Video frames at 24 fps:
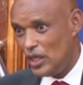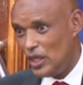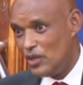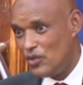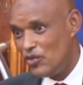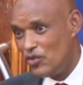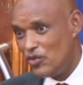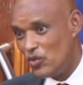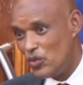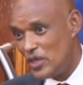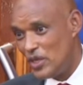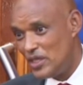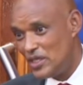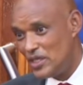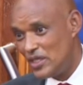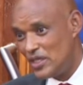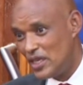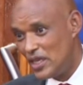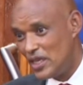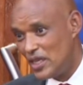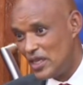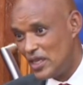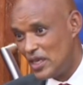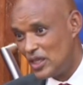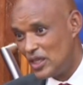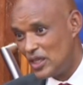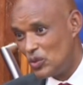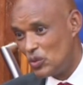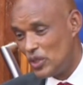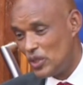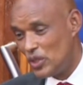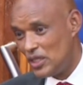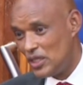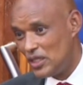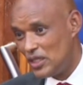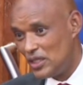we say that
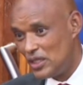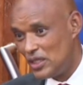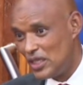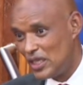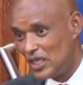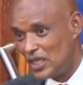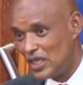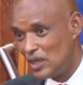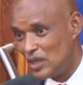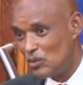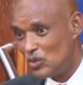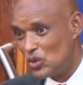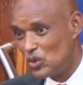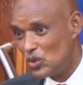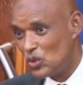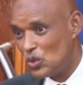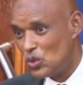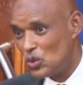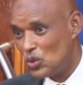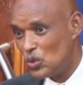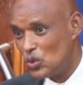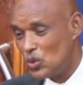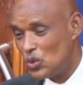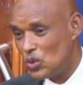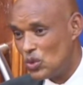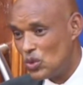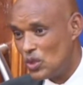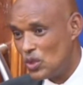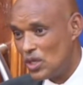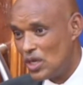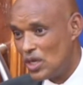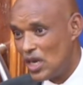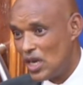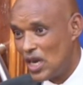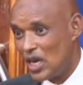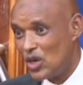we take him to
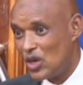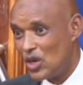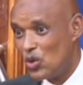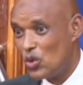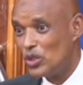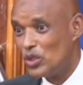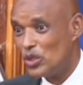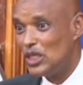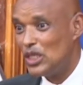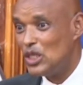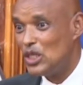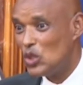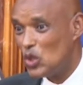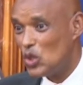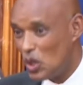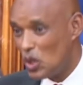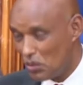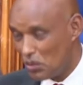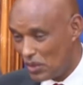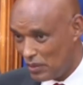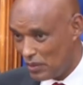a court in Homa Bay,